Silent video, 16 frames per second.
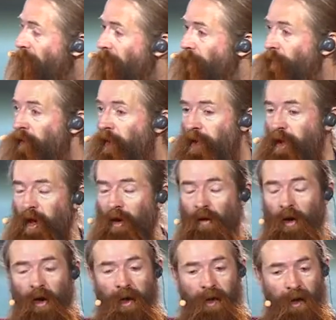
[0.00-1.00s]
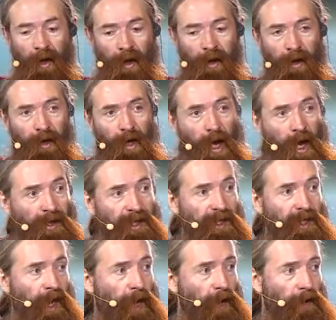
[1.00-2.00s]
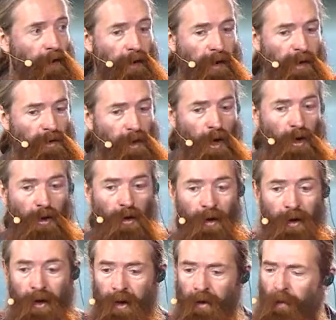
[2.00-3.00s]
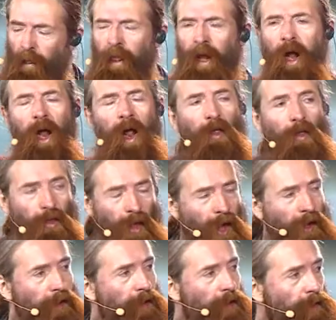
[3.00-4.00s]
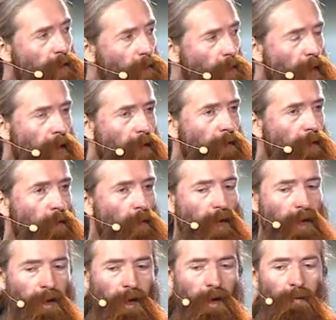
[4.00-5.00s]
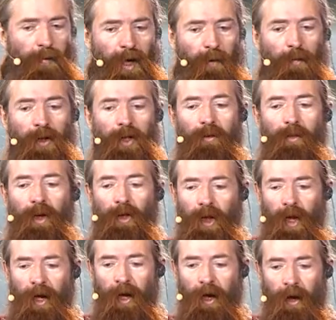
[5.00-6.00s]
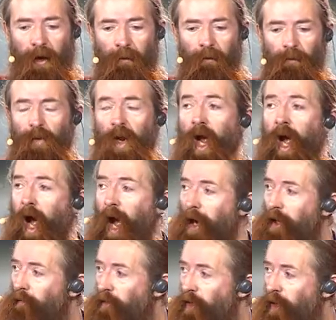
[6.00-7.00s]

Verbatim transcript: atherosclerosis and heart attacks and strokes. That's the way that we need people to be thinking. And of